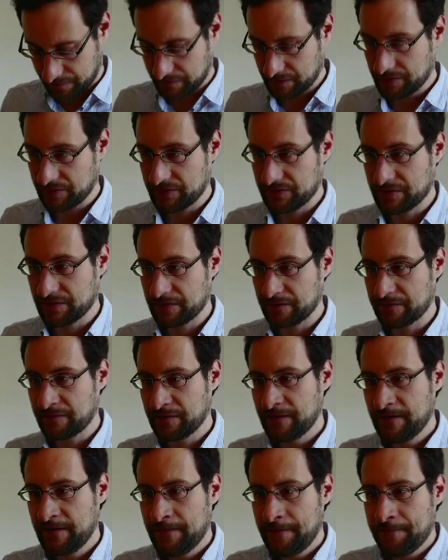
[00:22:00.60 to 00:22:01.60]
fun stuff.
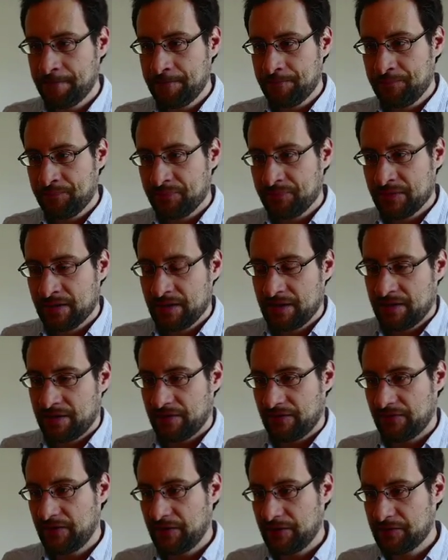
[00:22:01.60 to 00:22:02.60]

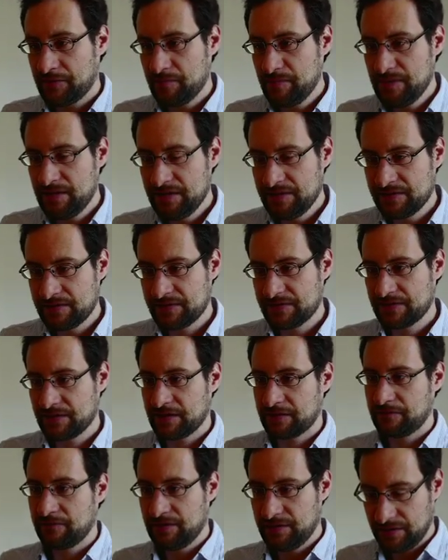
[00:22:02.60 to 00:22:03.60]
That means
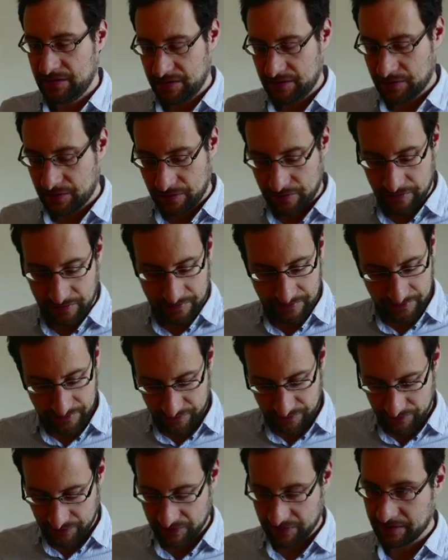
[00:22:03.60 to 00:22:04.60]
that we need to
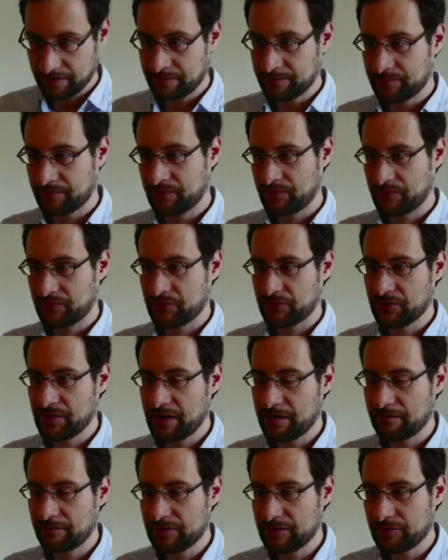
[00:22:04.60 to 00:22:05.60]
use,
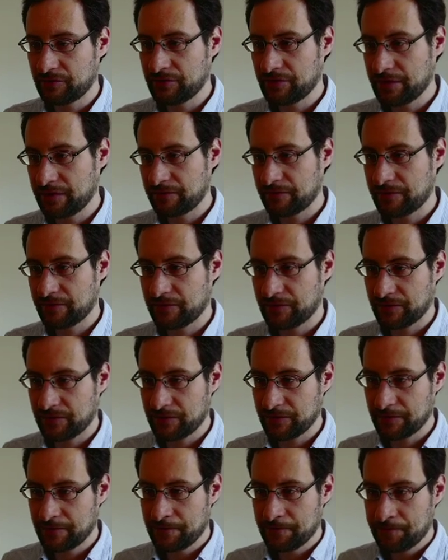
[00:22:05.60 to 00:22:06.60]
we don't have
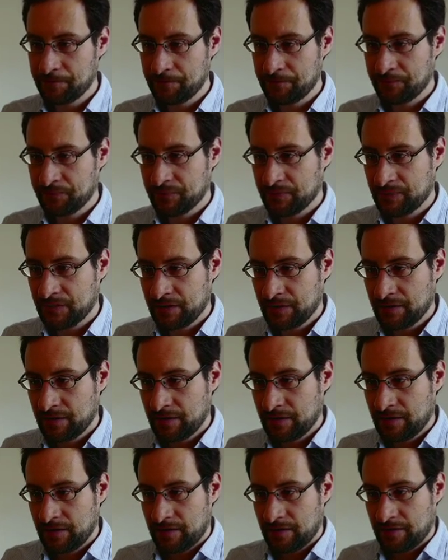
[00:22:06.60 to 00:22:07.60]
the...
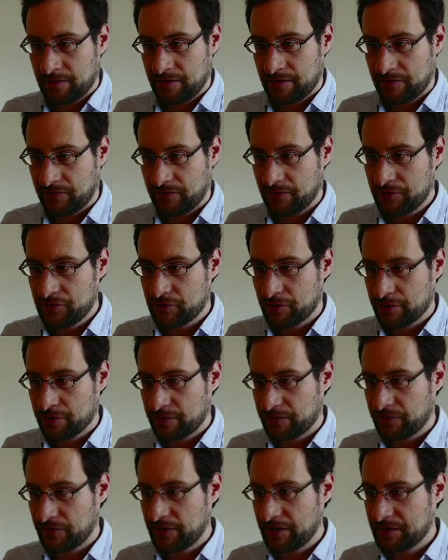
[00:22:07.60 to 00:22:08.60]
the joy
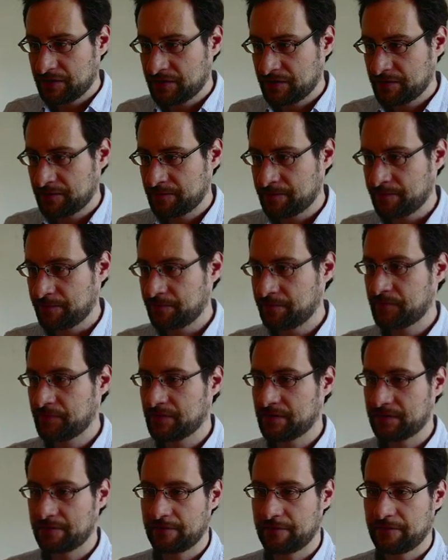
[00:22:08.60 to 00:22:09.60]
of that
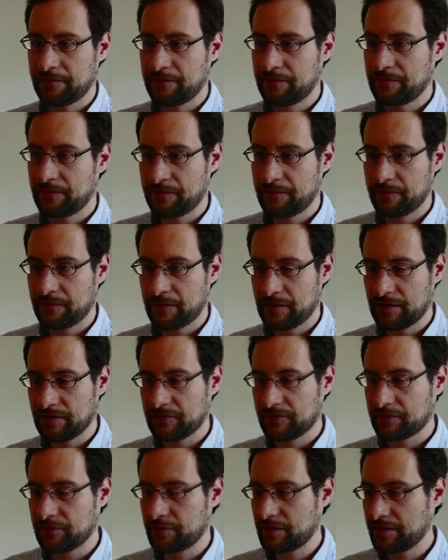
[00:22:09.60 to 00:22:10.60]

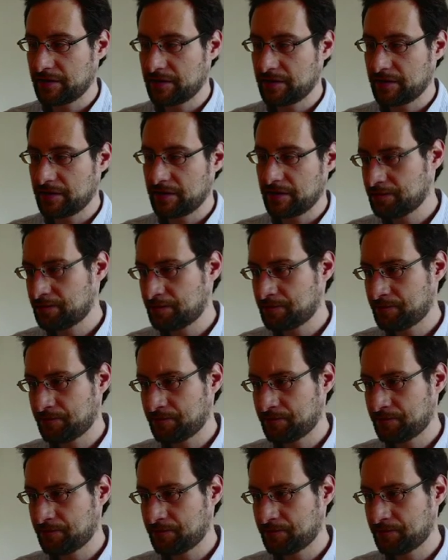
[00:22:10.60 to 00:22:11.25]
fast Ryzen,